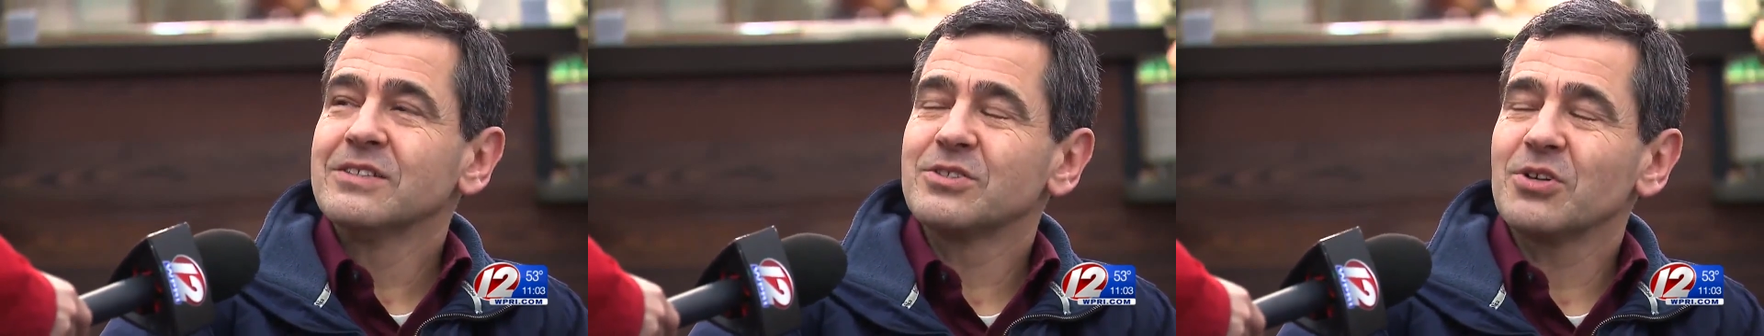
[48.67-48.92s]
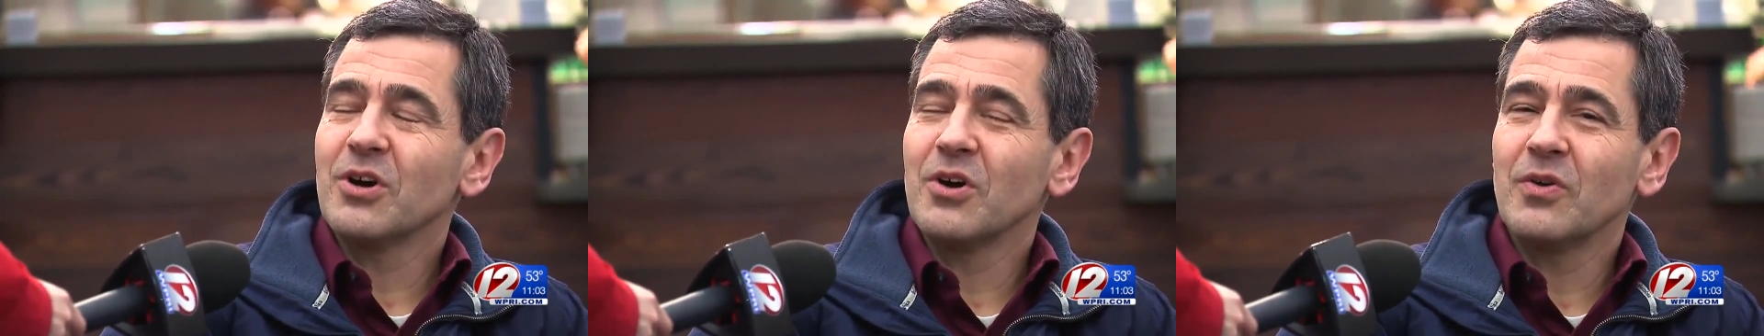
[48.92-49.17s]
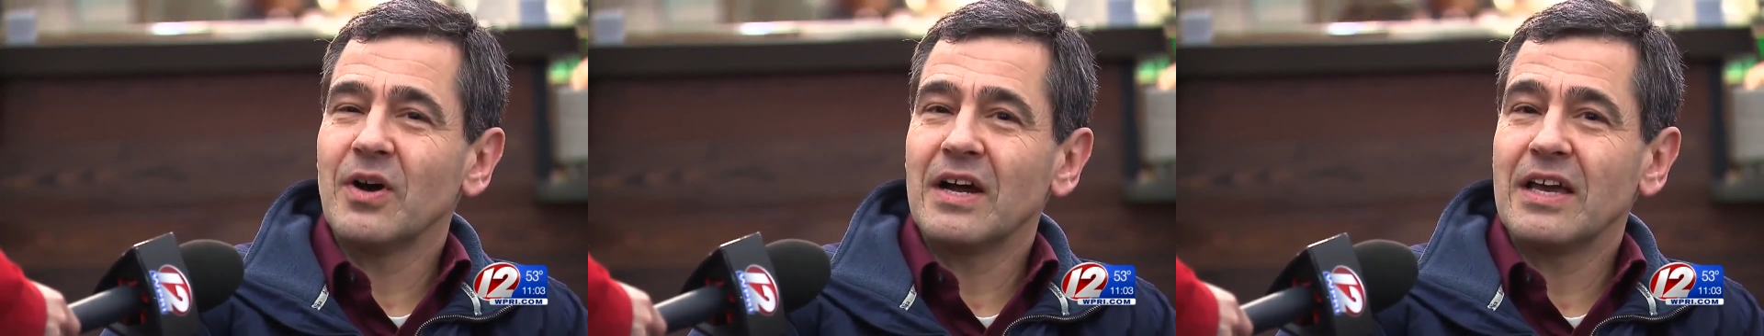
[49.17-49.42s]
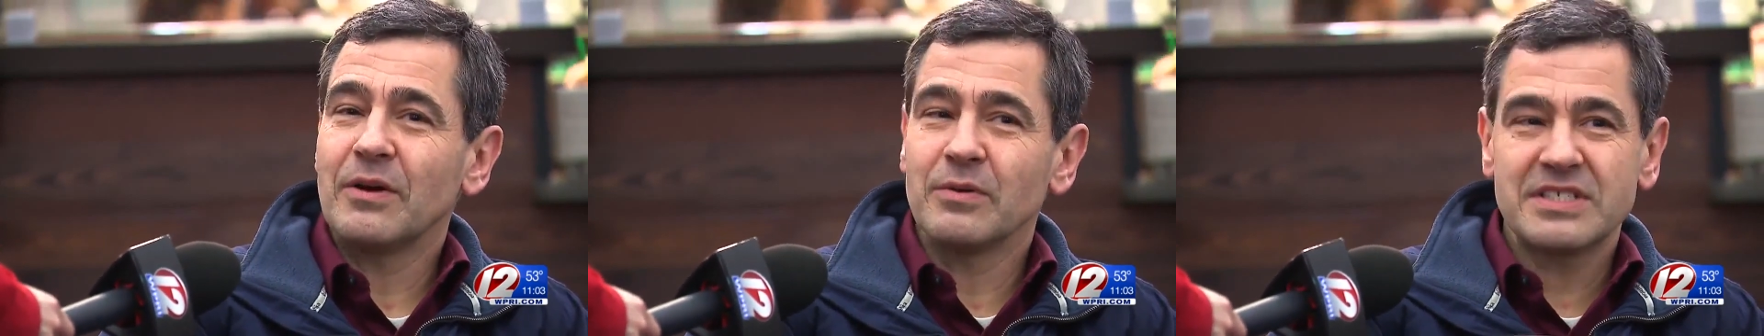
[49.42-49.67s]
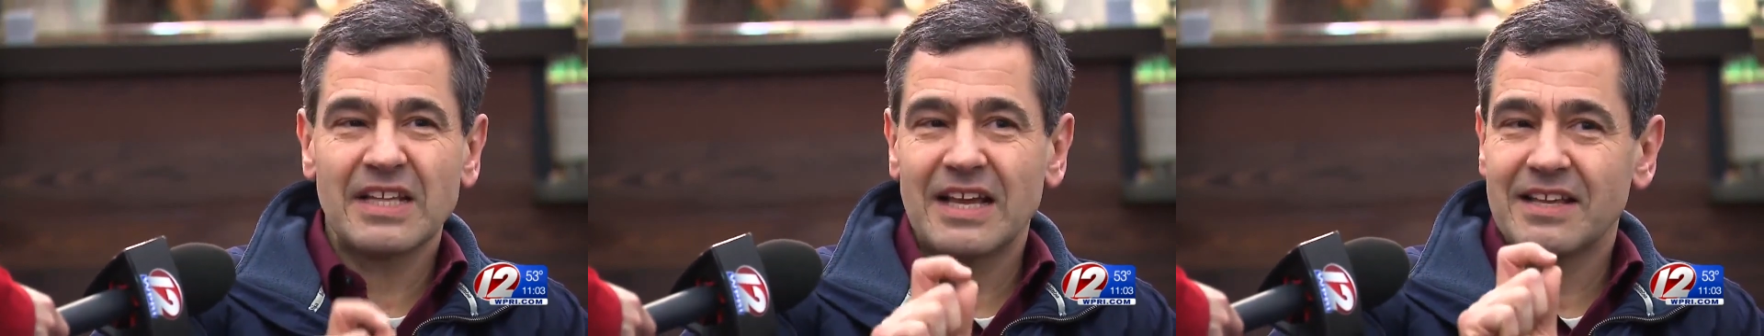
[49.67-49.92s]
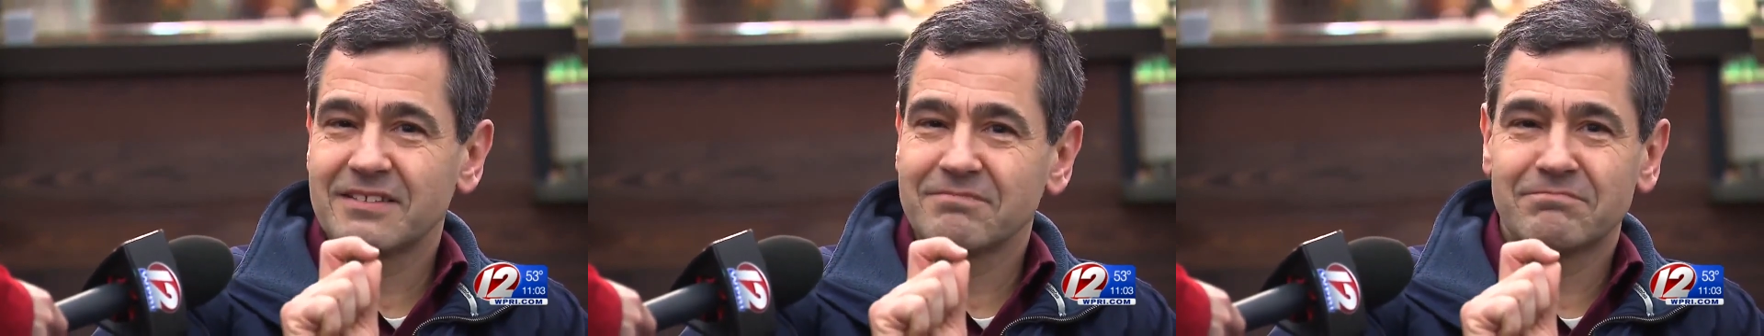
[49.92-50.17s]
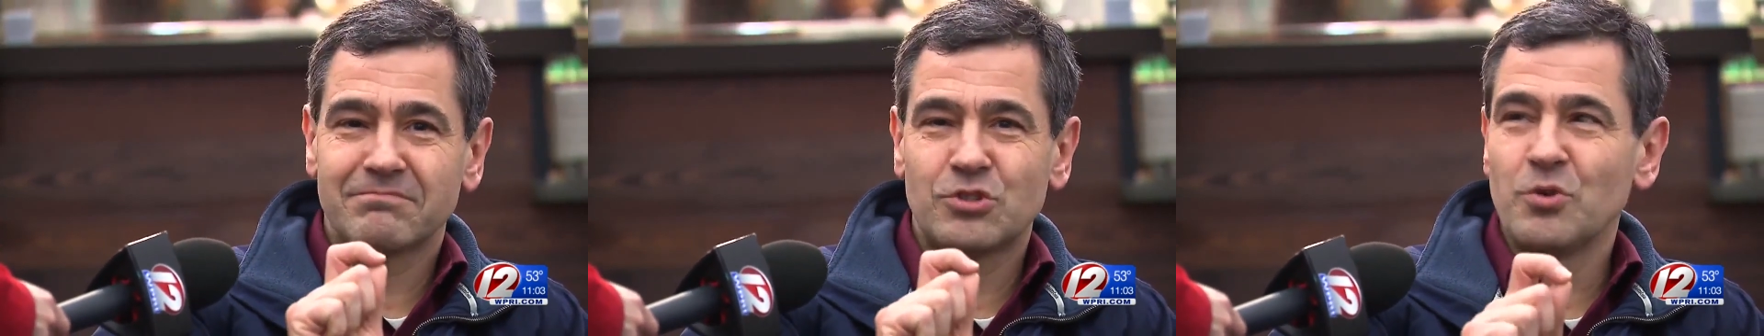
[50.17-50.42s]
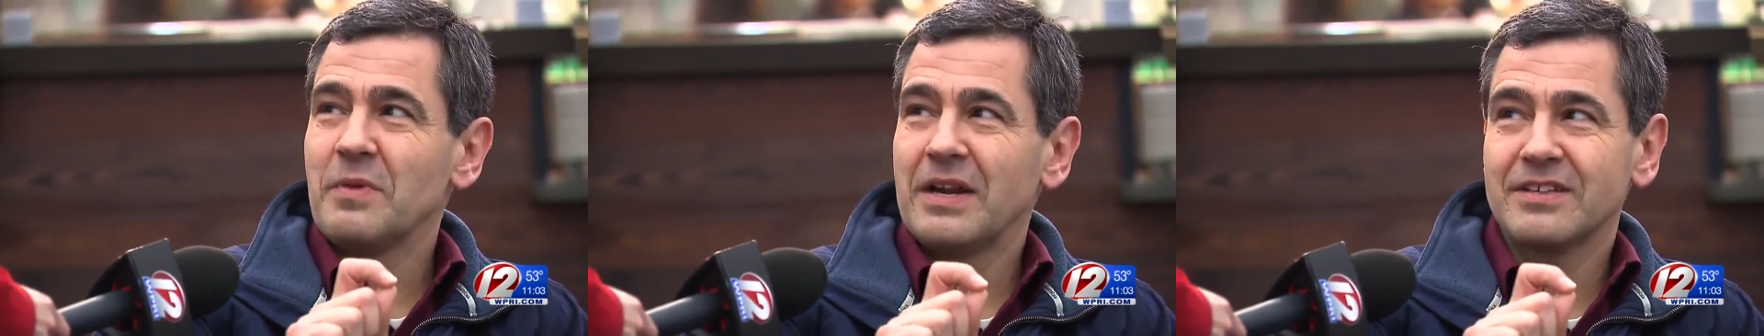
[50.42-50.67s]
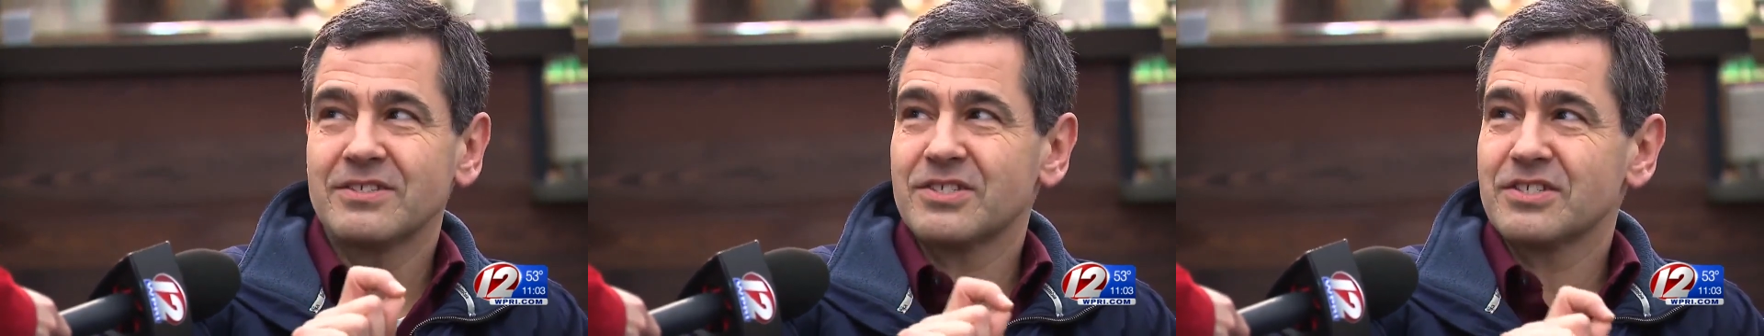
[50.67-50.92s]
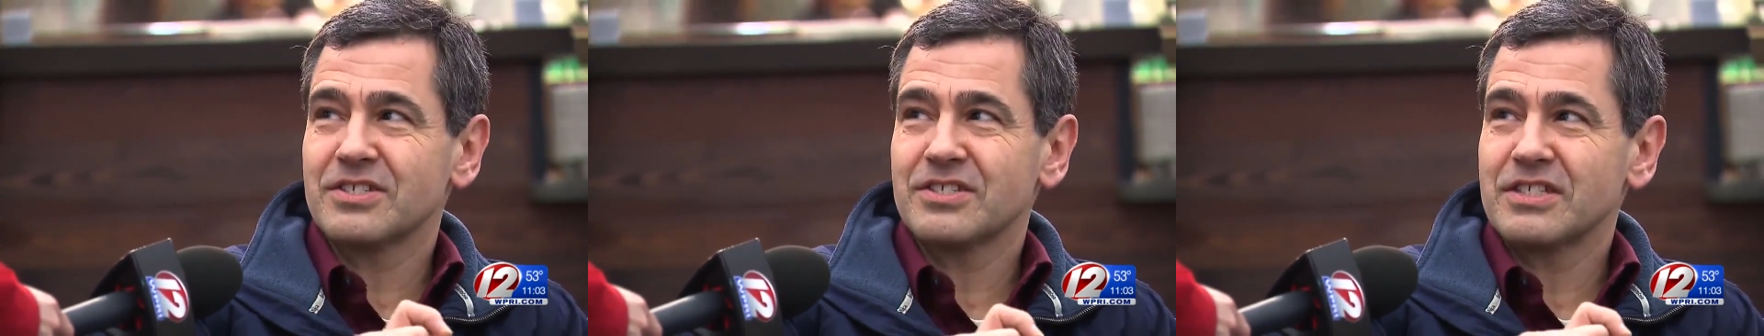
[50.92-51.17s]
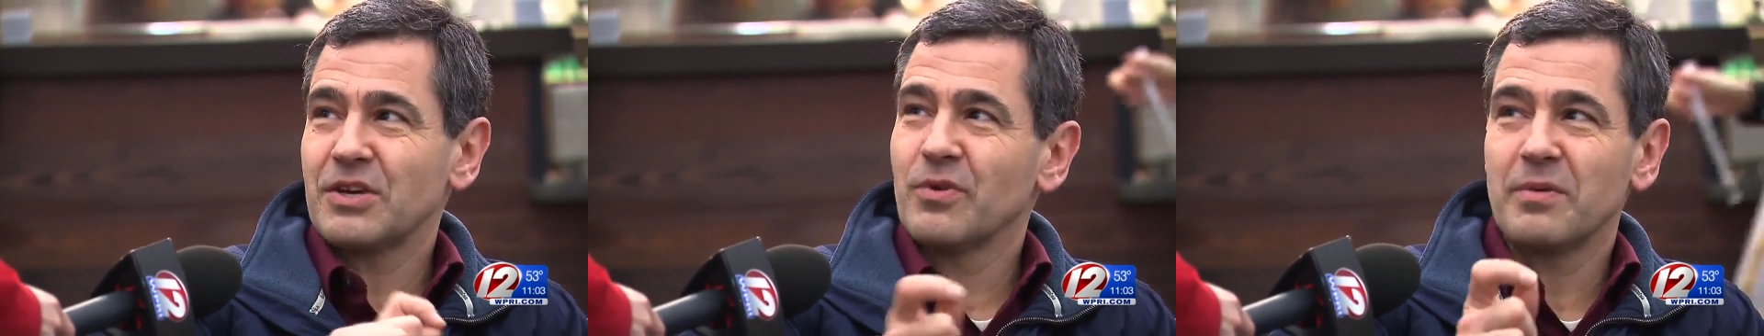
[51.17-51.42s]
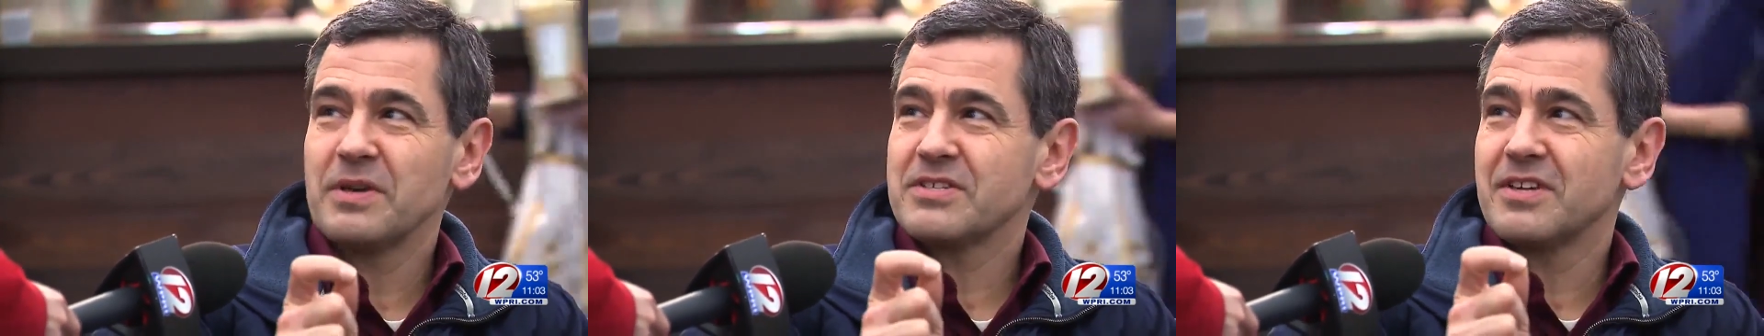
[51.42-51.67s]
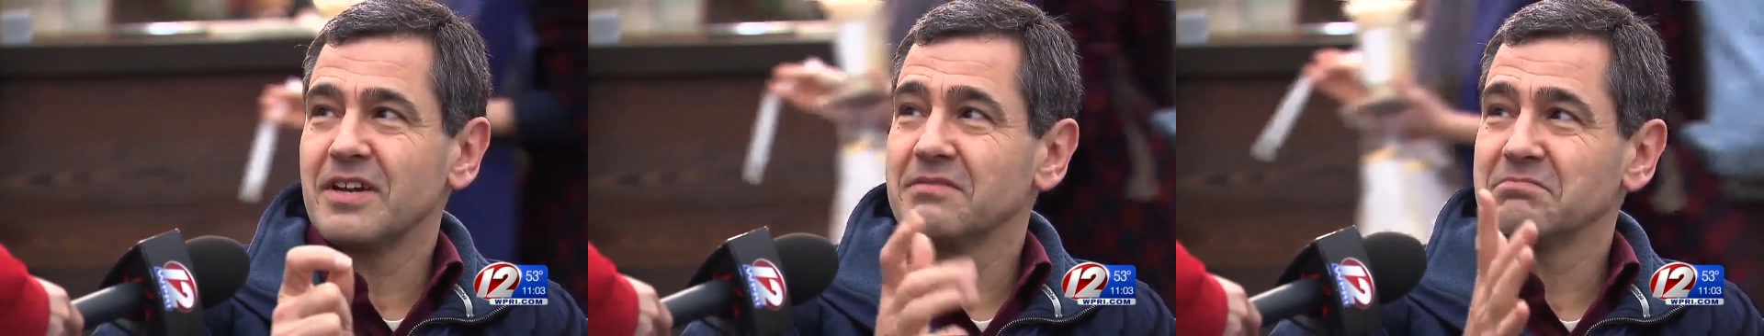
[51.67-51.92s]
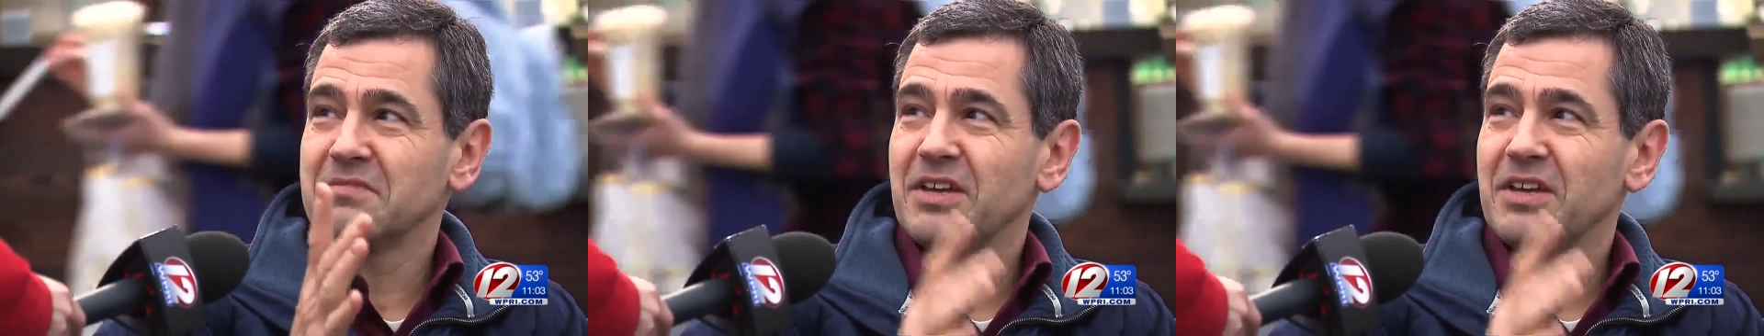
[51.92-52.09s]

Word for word: so uh, it was like two minutes, he would have missed it.